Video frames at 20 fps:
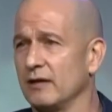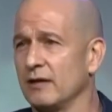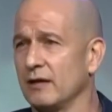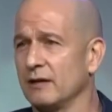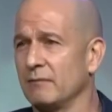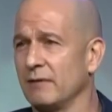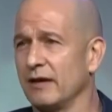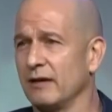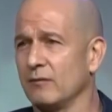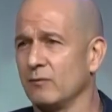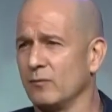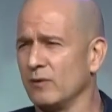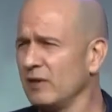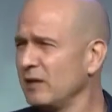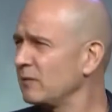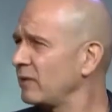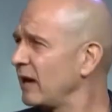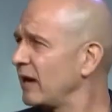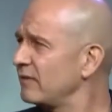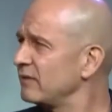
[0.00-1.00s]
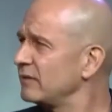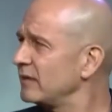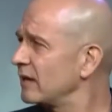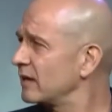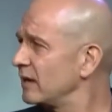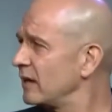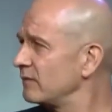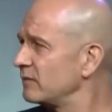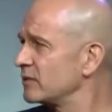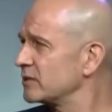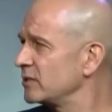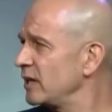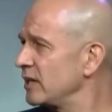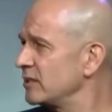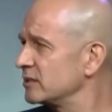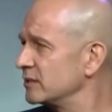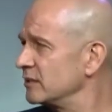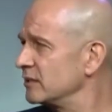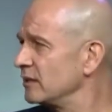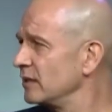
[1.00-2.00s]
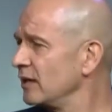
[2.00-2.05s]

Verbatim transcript: I'm like, "Really? We're having that conversation?"